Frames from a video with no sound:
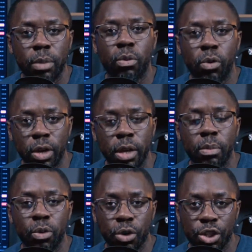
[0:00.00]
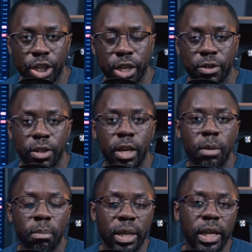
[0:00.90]
more and more shares,
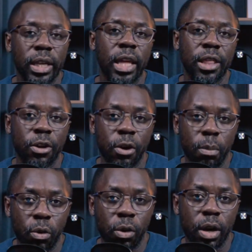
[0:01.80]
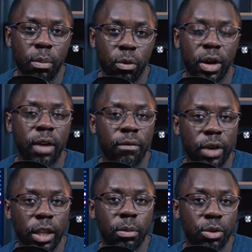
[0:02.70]
meaning that there are more and more
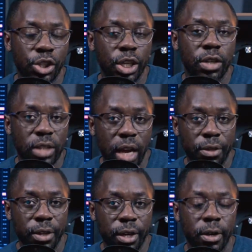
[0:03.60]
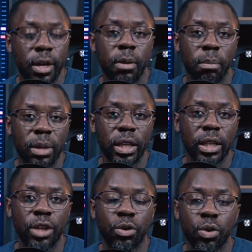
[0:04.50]
available shares out there,
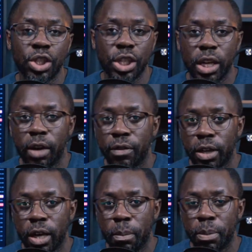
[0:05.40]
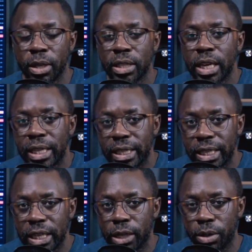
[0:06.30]
meaning that your share of the company is
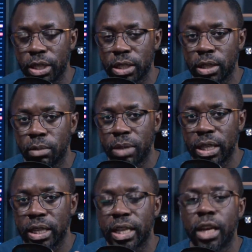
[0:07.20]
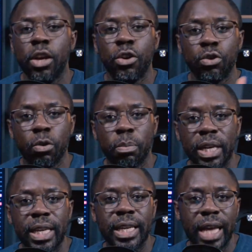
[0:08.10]
decreasing, meaning that you're
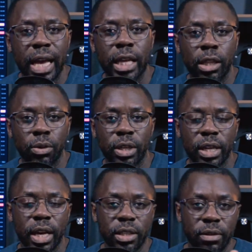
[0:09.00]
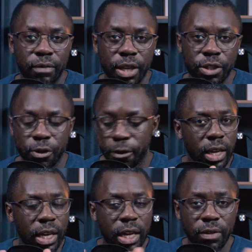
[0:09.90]
being diluted as an investor.
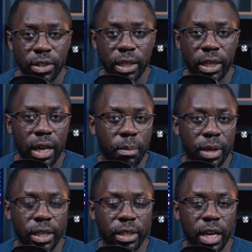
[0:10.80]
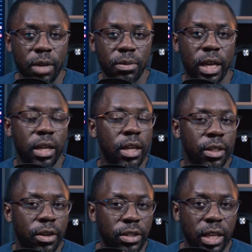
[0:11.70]
And I've said it many times that
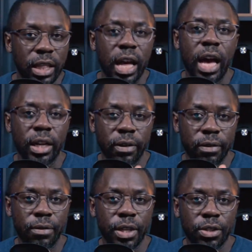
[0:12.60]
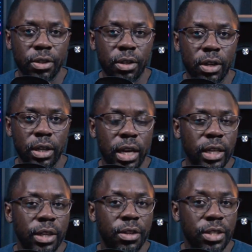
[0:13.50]
there's a lot of investors
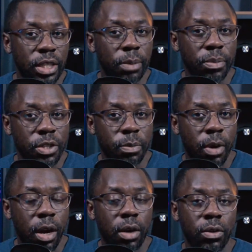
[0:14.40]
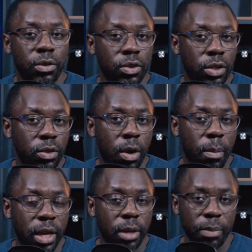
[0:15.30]
that either skip this part or doesn't know
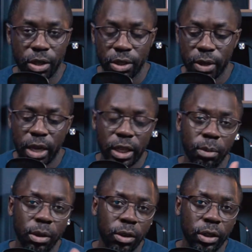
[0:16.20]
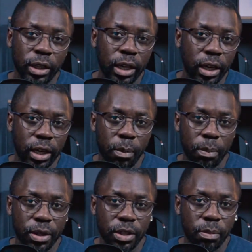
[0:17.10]
about it, because they've been looking at a
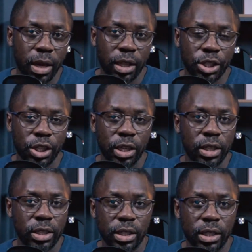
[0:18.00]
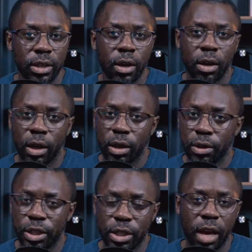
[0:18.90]
company's balance sheet and they see
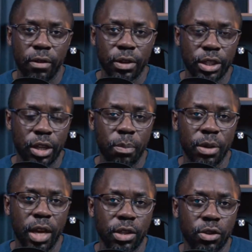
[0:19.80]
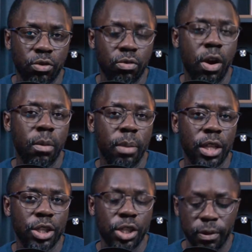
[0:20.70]
this company has a strong
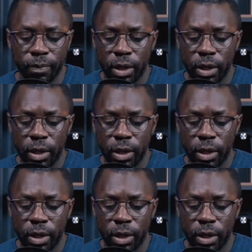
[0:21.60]
balance sheet.